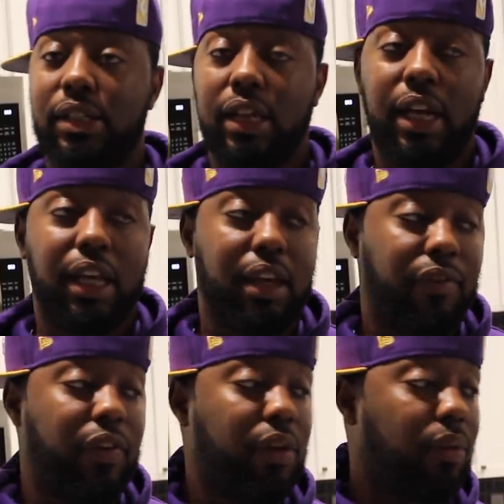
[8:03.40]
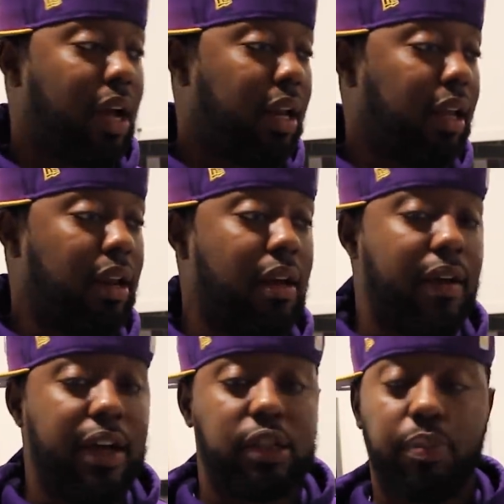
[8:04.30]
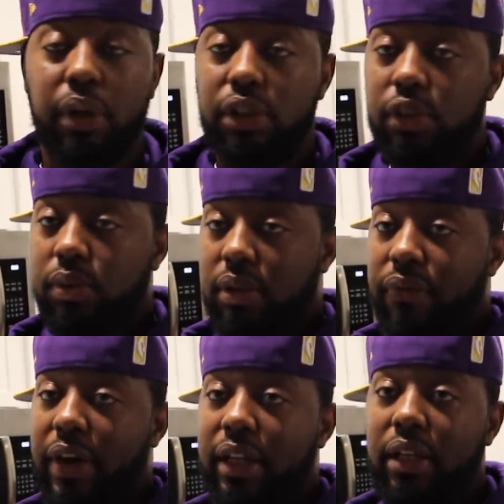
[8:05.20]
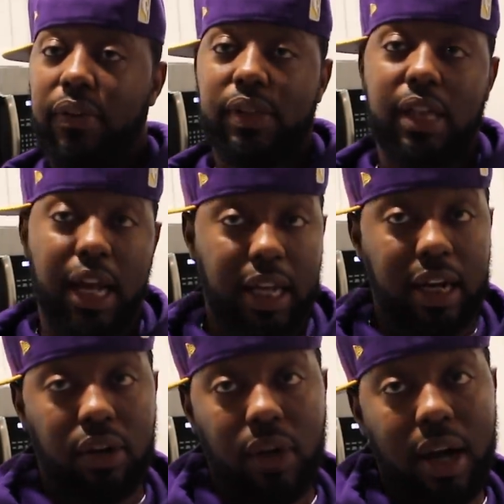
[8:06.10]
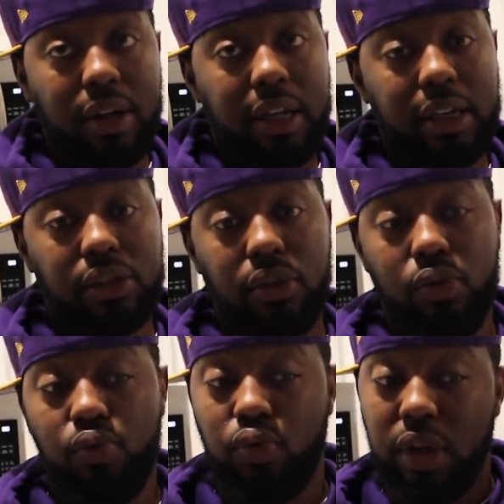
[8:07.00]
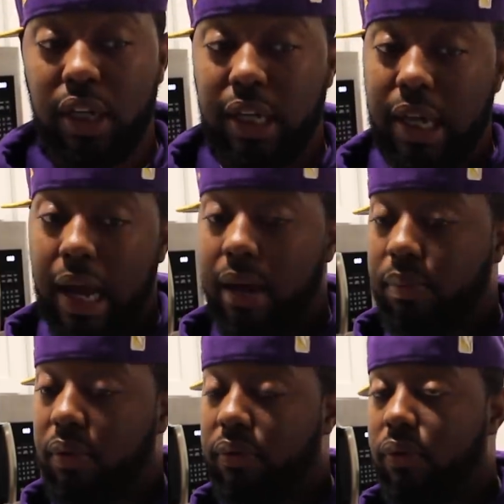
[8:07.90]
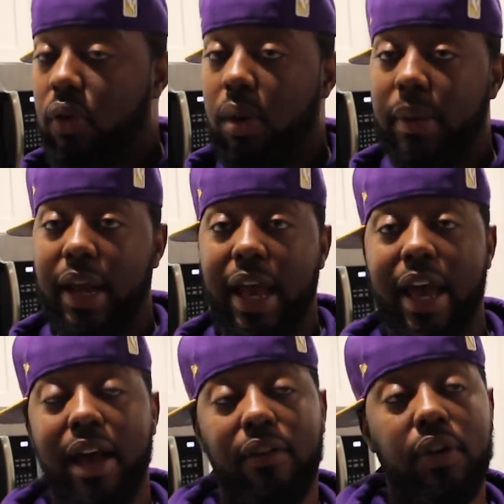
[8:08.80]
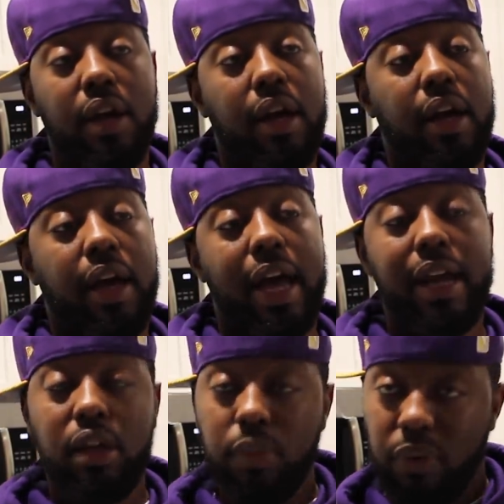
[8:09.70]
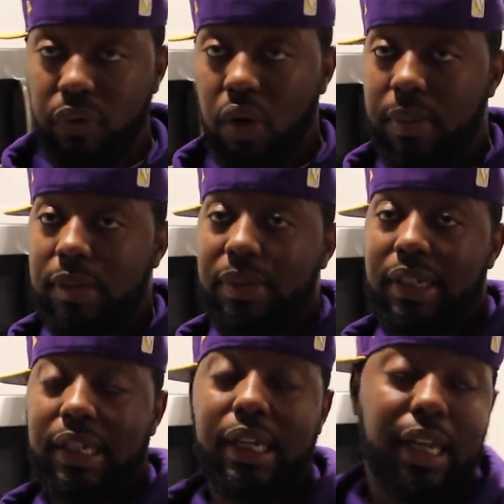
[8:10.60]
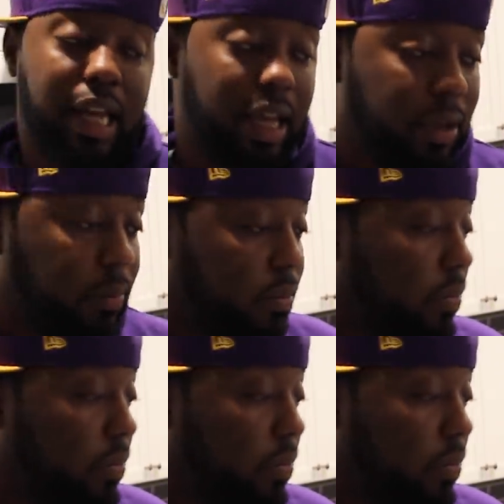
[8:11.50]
setting. He fit right in. His punches was effective. It's not a lot of crowd there. So you really got to perform. And Ave had a good performance, but DNA,